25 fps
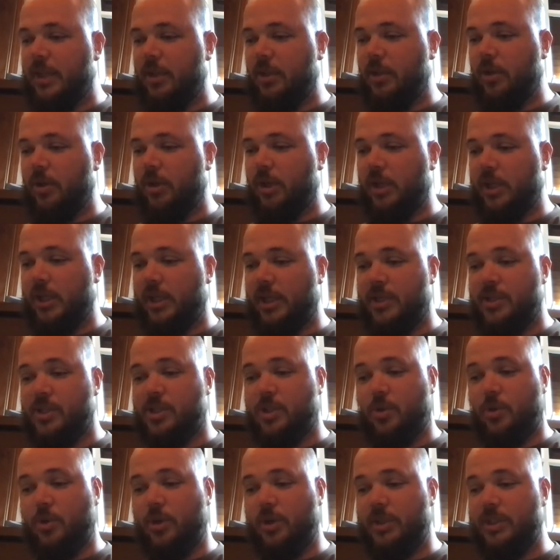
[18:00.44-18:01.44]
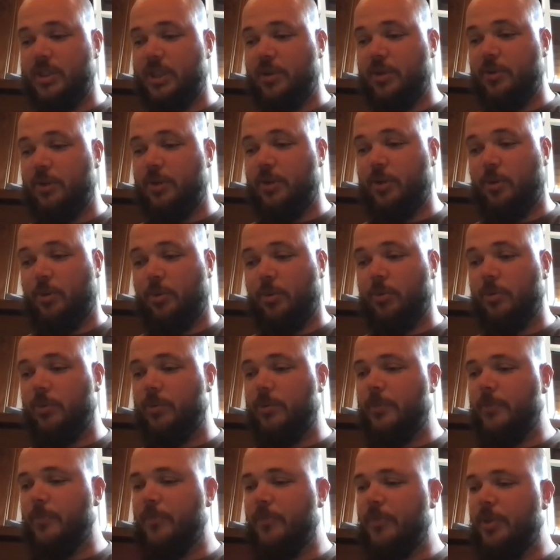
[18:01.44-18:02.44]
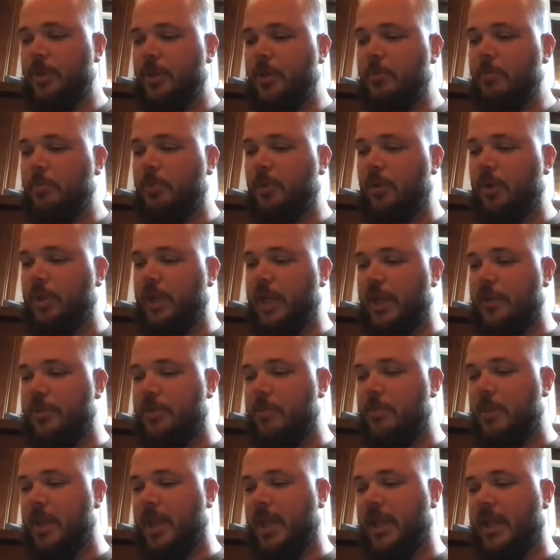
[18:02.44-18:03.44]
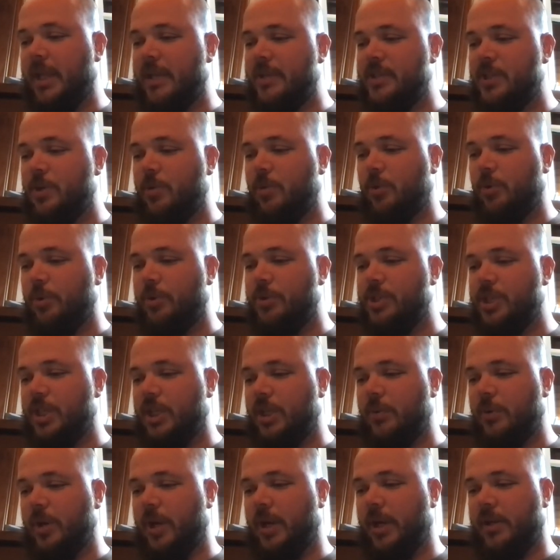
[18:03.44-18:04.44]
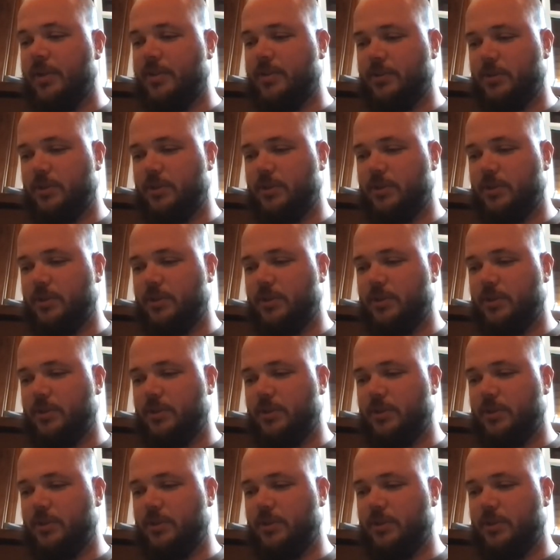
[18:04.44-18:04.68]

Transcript: long. I got a story to tell you." Pulling out the makings, he rolled a cigarette.